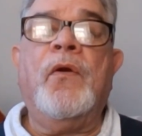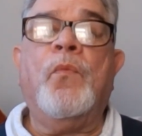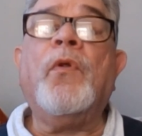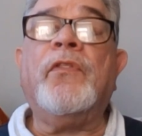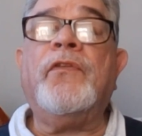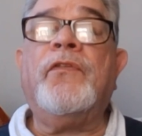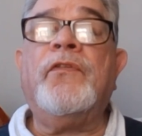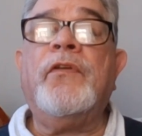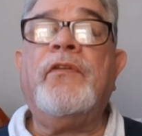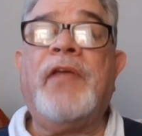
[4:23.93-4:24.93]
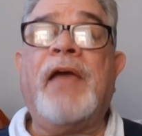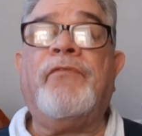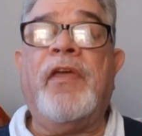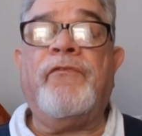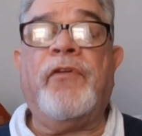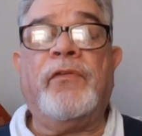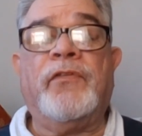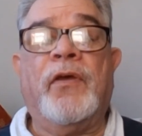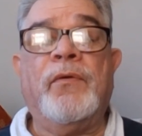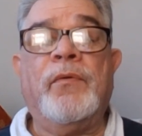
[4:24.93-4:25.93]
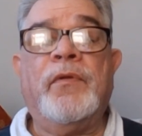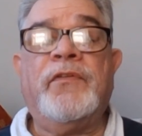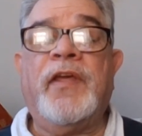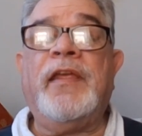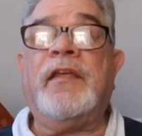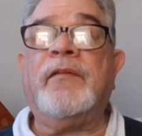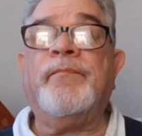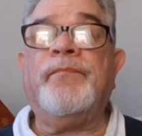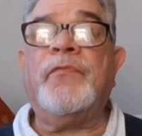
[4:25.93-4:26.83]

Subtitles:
wants to have their photo taken.